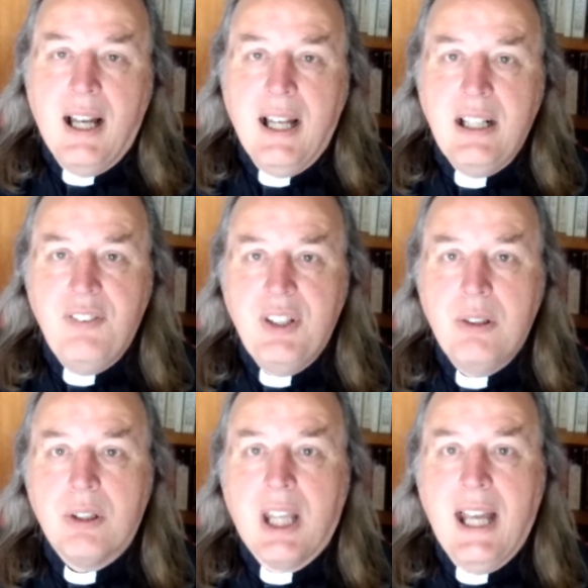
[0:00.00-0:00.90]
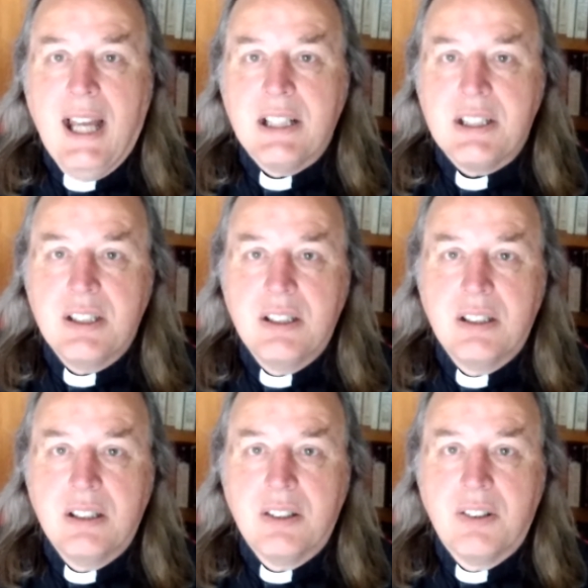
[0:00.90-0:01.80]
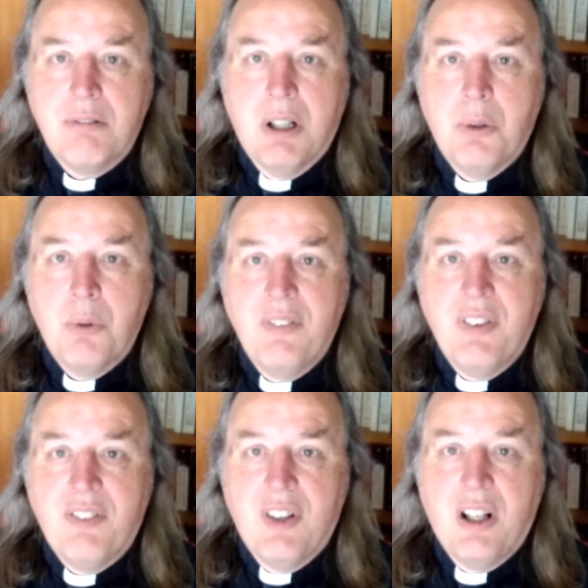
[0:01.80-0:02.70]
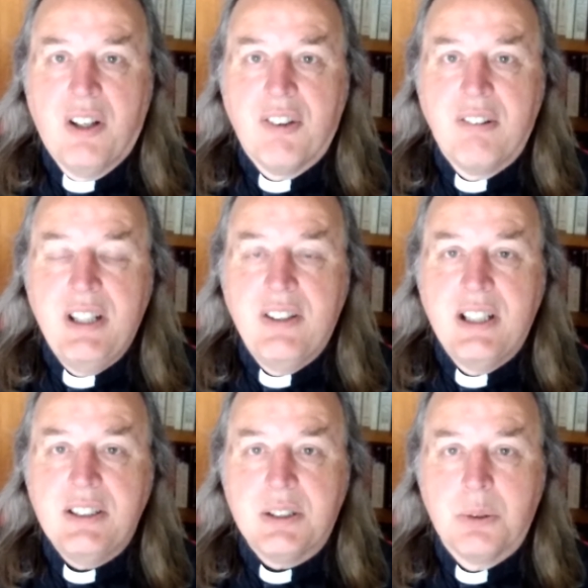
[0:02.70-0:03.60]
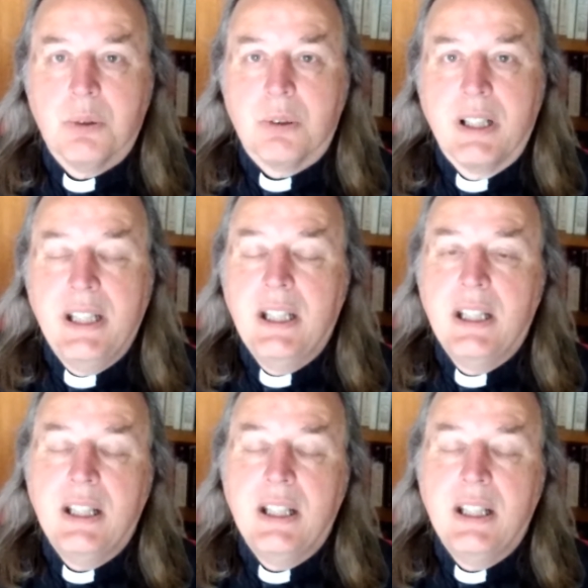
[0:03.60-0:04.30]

And if you look at the role of the father in this story,